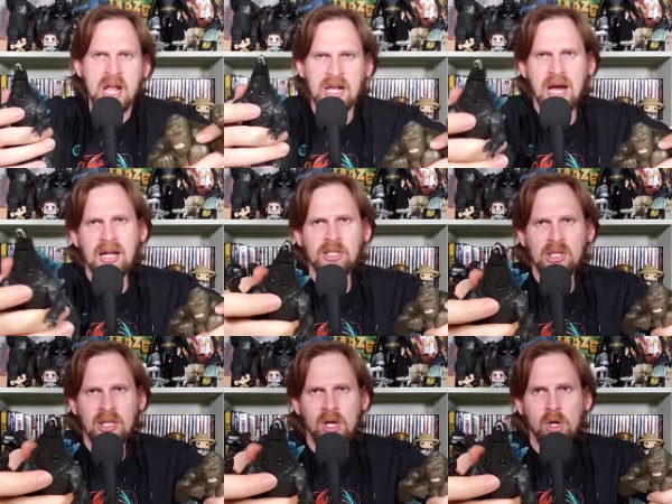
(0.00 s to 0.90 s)

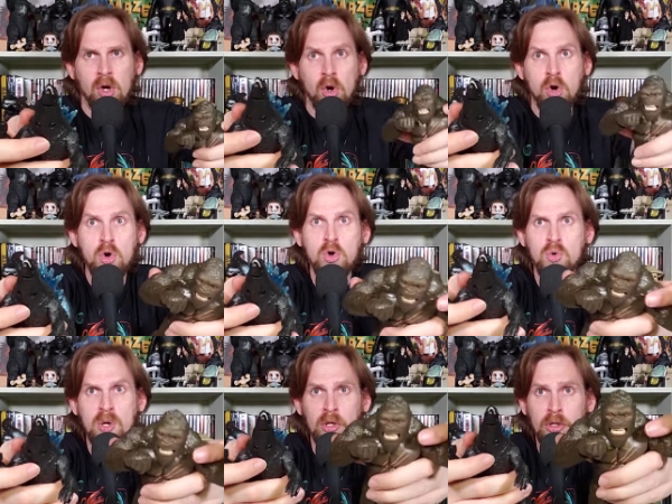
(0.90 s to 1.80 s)
Godzilla, who
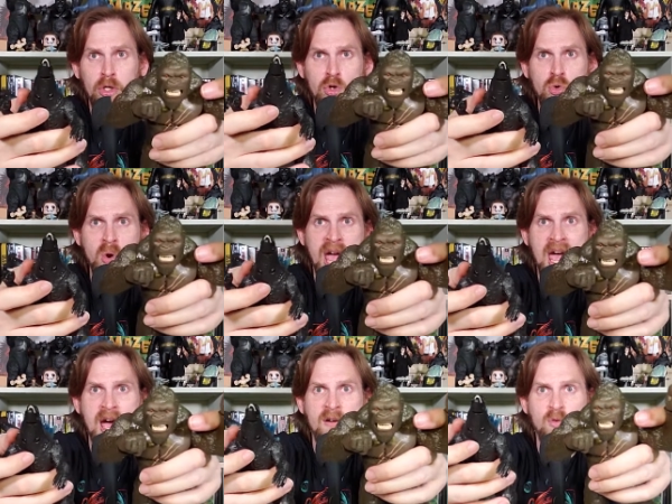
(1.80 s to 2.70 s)
will you
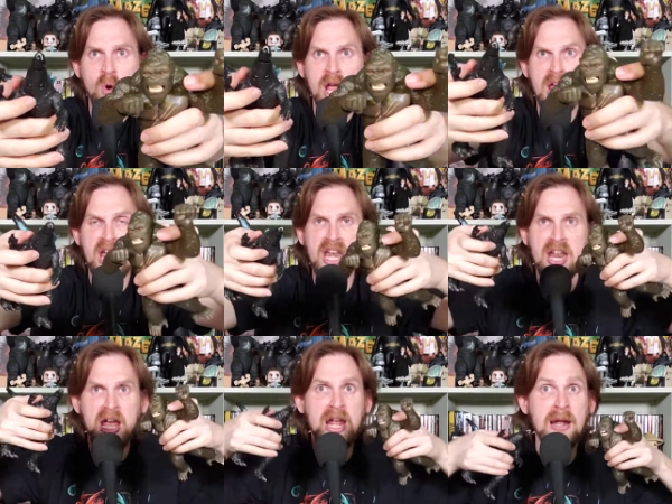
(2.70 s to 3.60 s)
have win?